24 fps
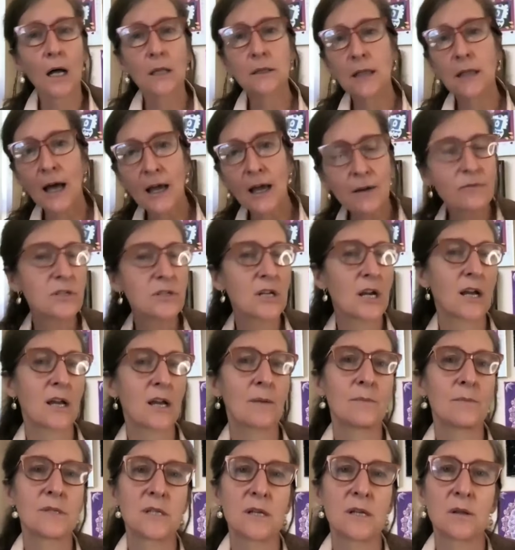A lot of
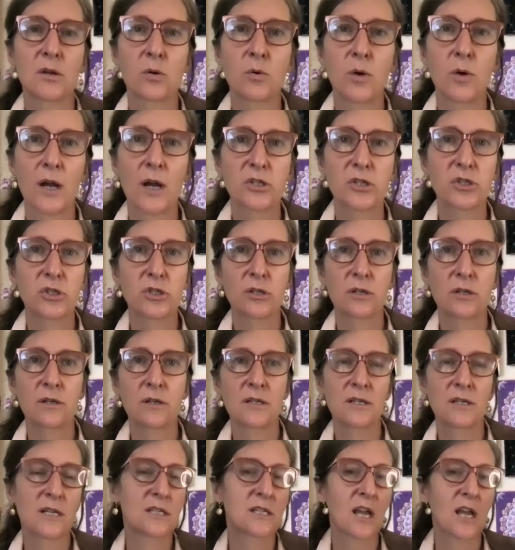times, you know, the question,
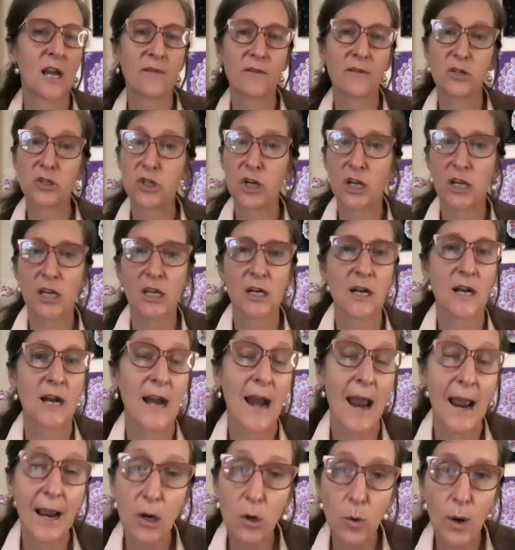is kind of a chicken and
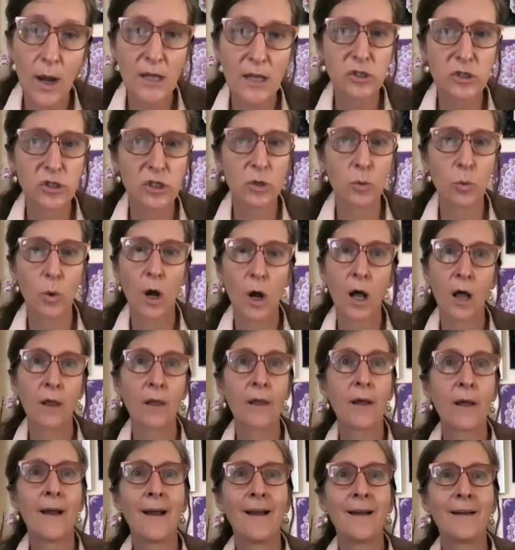an egg question.
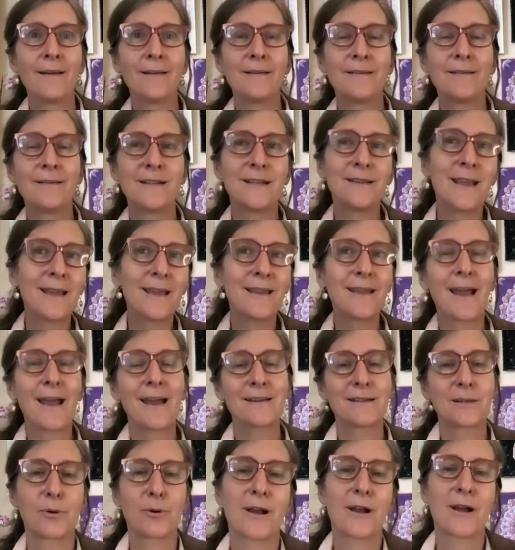Well, did they
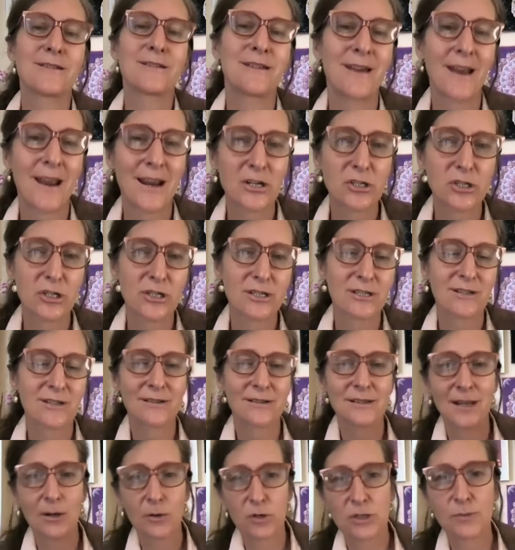get depressed and anxious
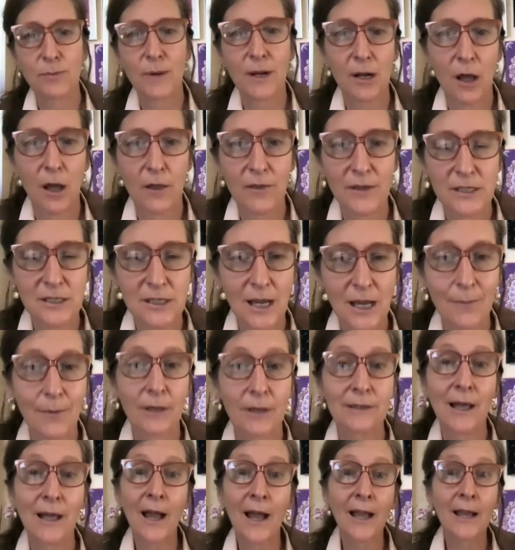because they were spending all this time
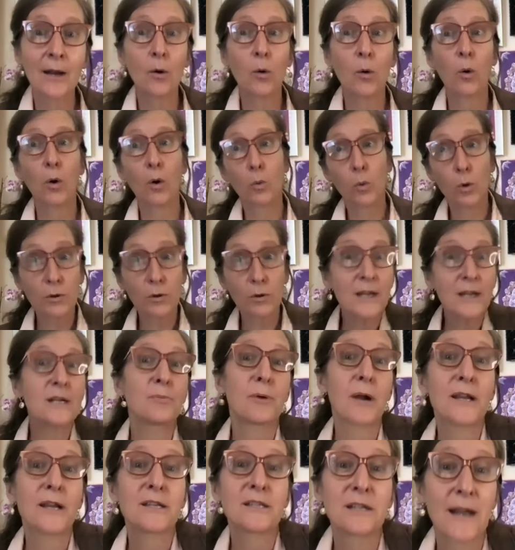online or were they
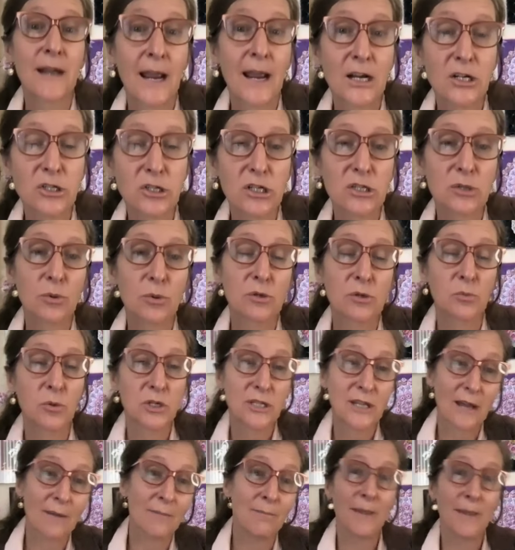depressed and anxious
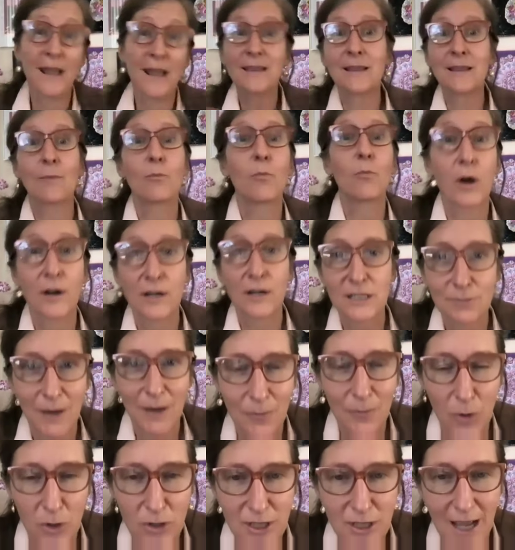which then made them want to
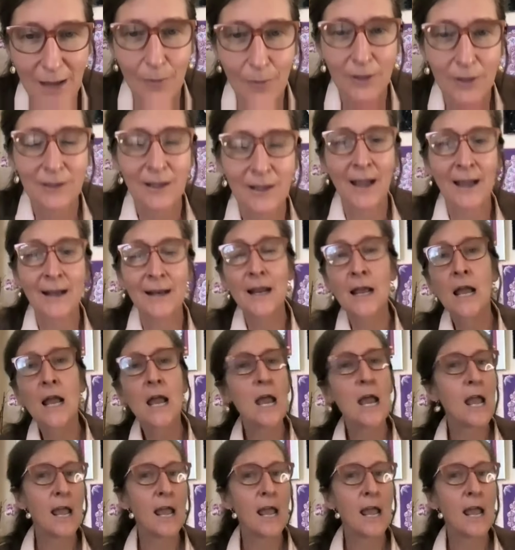spend more time online